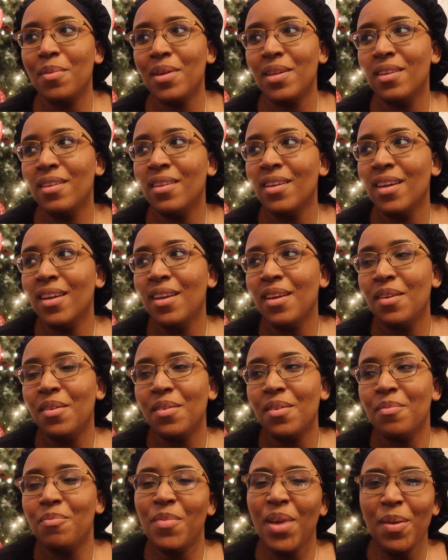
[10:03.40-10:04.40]

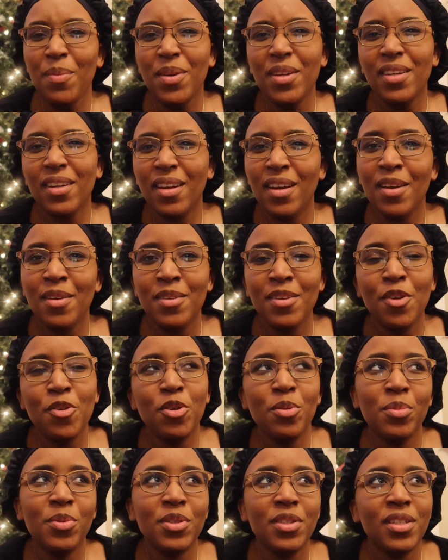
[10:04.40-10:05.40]
and maybe a,
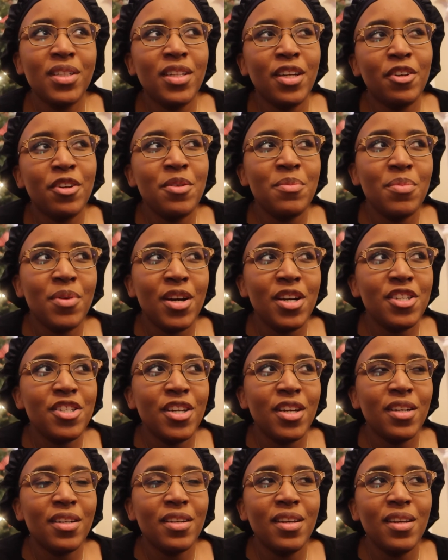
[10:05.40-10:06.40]
notable decluttering
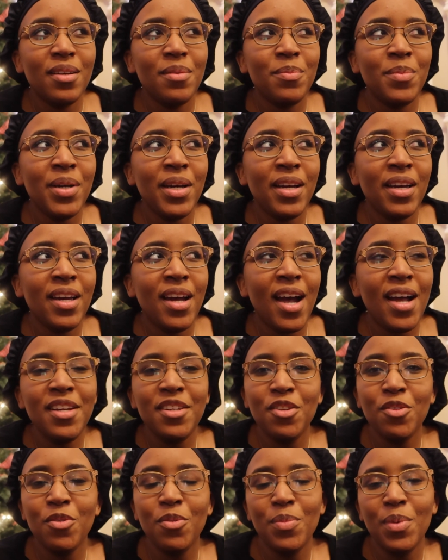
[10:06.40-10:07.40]
project, but I
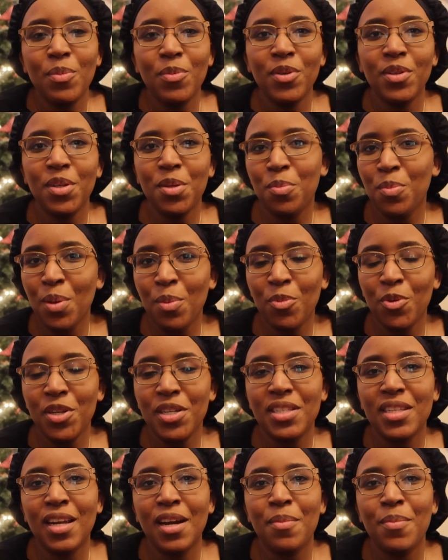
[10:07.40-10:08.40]
do remember like
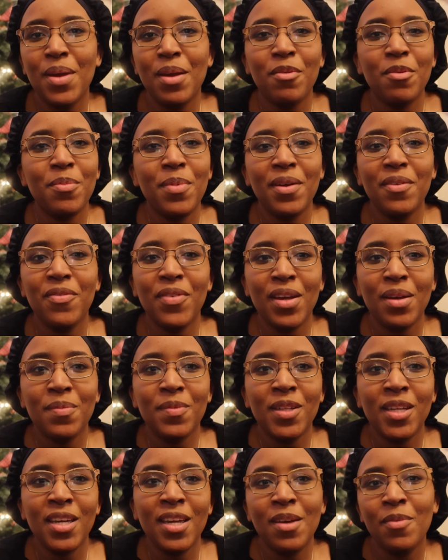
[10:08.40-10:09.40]
memories that I made with my
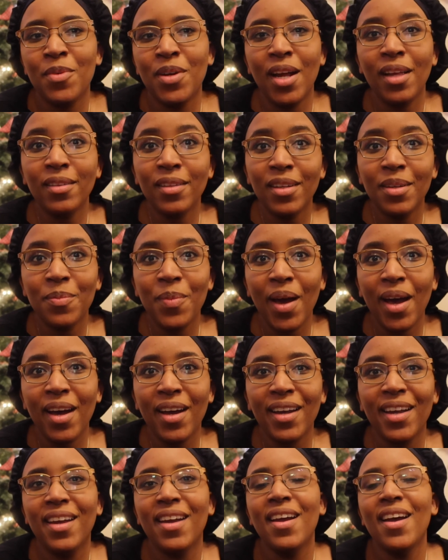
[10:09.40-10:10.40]
family. And when I look
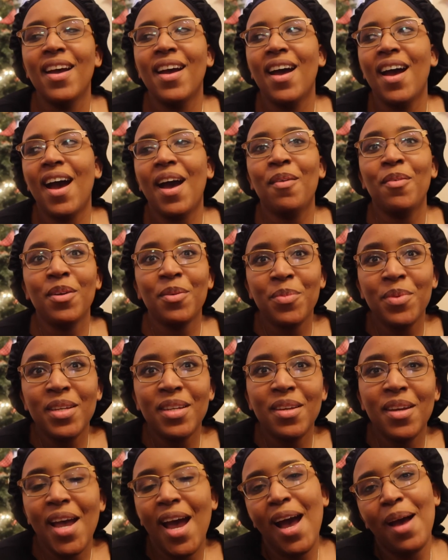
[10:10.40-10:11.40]
back, I want to
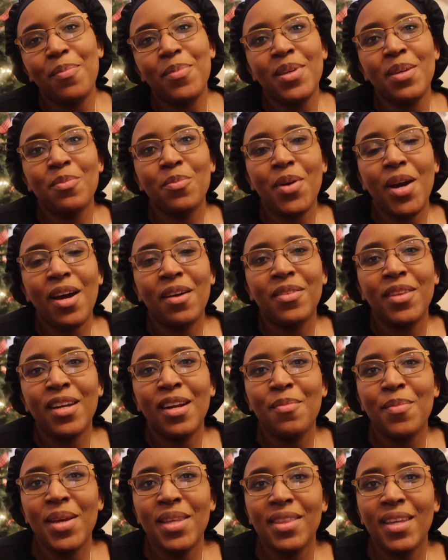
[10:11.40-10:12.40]
be happy and proud that I
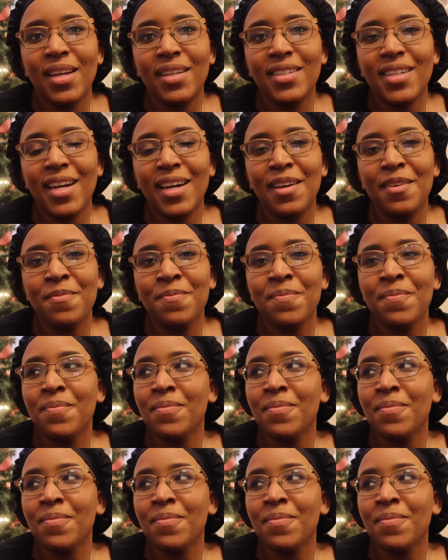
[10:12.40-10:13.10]
made that time.